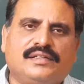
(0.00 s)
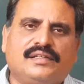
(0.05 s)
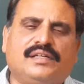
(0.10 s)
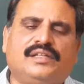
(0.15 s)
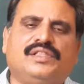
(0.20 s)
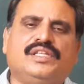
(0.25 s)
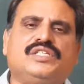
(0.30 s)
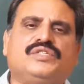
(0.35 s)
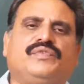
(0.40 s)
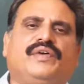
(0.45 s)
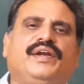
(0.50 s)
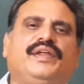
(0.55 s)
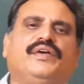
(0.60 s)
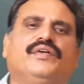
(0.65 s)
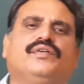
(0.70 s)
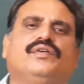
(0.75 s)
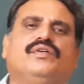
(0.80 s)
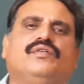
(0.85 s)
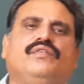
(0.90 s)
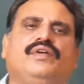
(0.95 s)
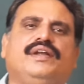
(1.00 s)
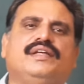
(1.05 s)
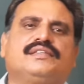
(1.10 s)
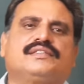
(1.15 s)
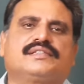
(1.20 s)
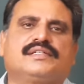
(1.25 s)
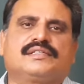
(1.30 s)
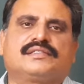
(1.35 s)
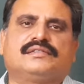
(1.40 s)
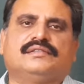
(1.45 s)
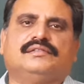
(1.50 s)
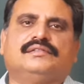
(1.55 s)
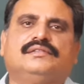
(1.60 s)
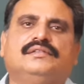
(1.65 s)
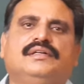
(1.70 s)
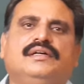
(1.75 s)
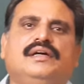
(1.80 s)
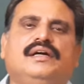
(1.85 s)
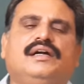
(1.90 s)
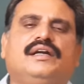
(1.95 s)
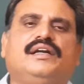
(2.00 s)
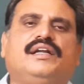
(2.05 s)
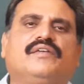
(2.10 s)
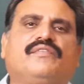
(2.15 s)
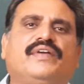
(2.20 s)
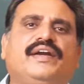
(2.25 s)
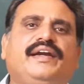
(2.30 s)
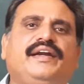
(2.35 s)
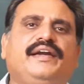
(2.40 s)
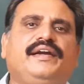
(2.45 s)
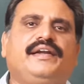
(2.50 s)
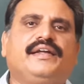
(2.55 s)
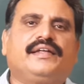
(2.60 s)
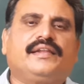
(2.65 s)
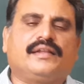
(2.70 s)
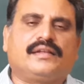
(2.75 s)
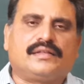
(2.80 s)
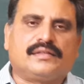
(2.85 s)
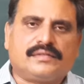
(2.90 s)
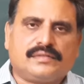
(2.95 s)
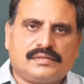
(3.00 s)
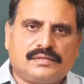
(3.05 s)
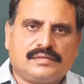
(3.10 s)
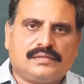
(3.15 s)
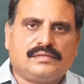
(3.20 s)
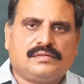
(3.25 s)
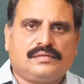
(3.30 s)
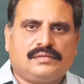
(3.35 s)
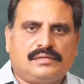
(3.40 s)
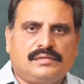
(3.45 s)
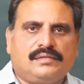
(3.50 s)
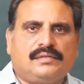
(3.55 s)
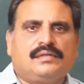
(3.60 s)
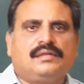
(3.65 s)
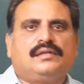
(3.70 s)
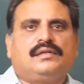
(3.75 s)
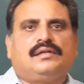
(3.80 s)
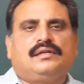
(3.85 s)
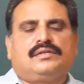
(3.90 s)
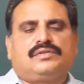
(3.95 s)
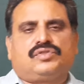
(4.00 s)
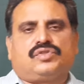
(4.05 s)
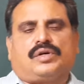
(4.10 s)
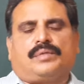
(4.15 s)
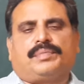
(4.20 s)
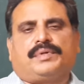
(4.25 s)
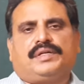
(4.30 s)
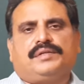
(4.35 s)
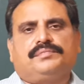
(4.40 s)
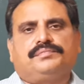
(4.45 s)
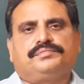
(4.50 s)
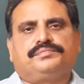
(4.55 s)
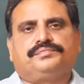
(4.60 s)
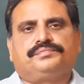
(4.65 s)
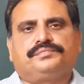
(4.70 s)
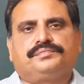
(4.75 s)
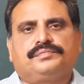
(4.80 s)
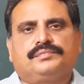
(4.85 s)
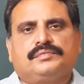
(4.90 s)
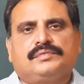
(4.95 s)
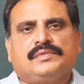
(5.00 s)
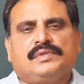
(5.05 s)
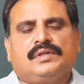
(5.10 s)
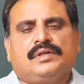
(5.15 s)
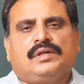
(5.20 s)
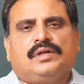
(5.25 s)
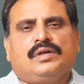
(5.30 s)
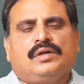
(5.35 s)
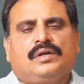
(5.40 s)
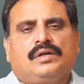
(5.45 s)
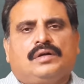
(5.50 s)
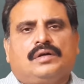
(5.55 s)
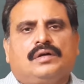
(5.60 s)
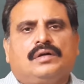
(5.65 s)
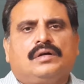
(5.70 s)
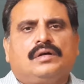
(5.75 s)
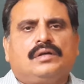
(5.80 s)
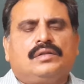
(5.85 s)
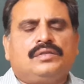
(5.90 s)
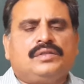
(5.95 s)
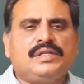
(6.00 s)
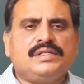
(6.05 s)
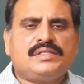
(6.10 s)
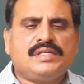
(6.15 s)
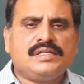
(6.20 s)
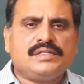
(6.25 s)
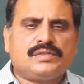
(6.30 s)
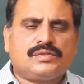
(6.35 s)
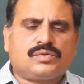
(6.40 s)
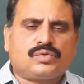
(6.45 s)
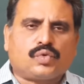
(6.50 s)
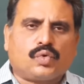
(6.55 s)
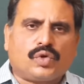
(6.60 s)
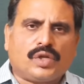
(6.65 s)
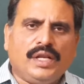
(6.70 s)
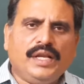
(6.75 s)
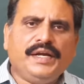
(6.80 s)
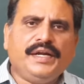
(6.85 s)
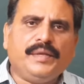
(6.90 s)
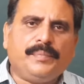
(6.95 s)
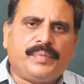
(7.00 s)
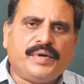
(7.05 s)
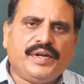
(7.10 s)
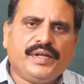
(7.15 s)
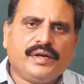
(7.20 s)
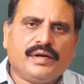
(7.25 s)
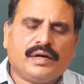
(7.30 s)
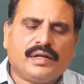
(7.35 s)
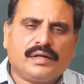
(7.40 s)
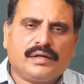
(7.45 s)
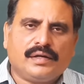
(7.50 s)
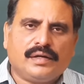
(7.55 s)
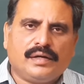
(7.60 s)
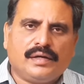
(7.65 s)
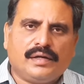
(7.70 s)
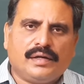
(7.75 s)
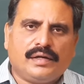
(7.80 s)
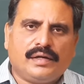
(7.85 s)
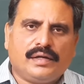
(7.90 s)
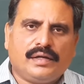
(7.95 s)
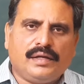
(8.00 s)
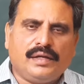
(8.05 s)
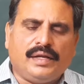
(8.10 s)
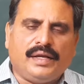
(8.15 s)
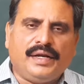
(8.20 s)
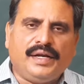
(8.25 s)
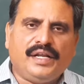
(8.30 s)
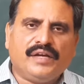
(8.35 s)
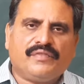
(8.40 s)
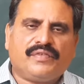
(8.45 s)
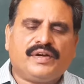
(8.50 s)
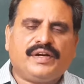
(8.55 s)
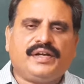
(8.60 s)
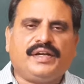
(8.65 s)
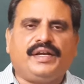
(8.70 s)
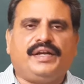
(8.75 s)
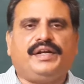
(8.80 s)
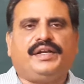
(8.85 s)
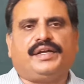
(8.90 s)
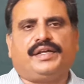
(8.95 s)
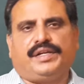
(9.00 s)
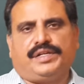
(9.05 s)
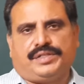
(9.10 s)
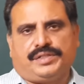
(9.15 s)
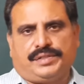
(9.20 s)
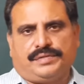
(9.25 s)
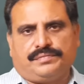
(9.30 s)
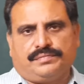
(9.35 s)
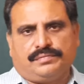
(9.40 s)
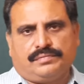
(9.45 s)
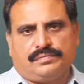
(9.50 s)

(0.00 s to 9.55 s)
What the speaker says: In this video, we discuss definite integral chapter. This is totally depending on indefinite integration.